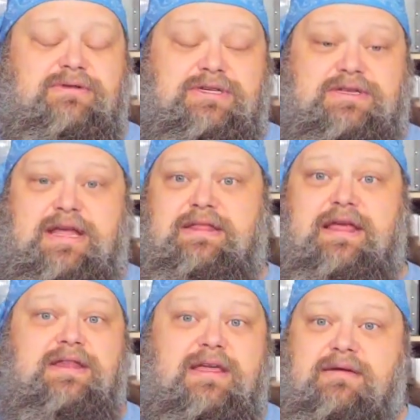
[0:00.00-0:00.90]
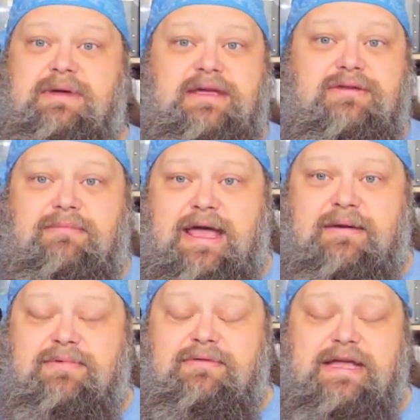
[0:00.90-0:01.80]
Just, and then they can make their
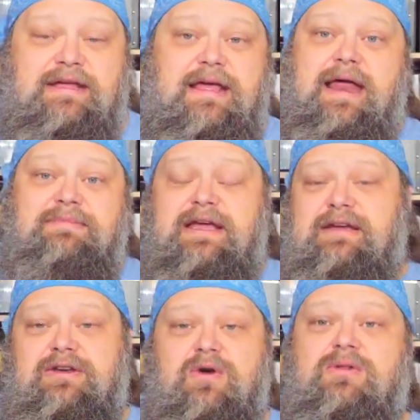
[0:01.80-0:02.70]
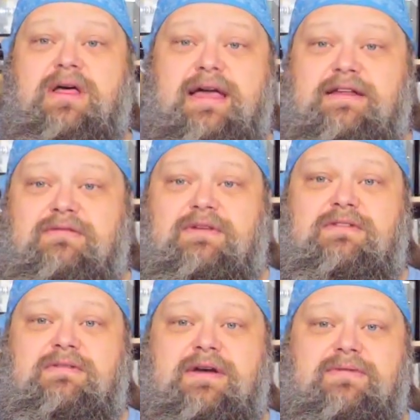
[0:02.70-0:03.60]
map. And I'm talking no lines
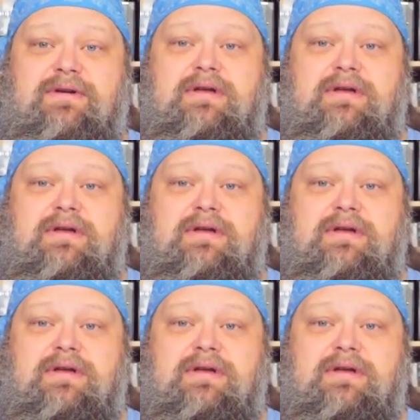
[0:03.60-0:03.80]
whatsoever.